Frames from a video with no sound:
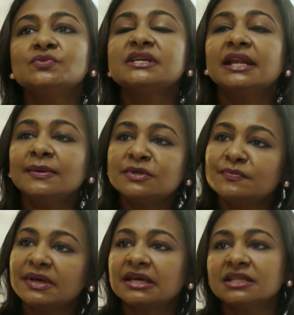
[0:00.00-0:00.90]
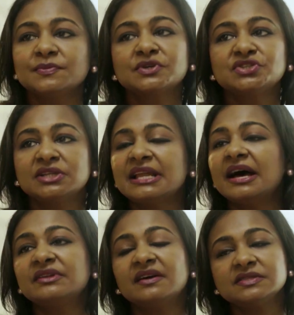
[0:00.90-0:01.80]
she was unable to make it is because she didn't
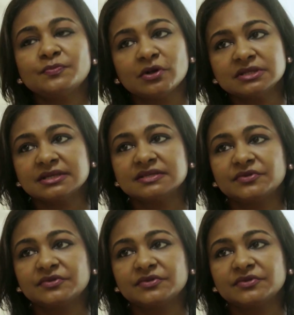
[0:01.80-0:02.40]
have enough sponsors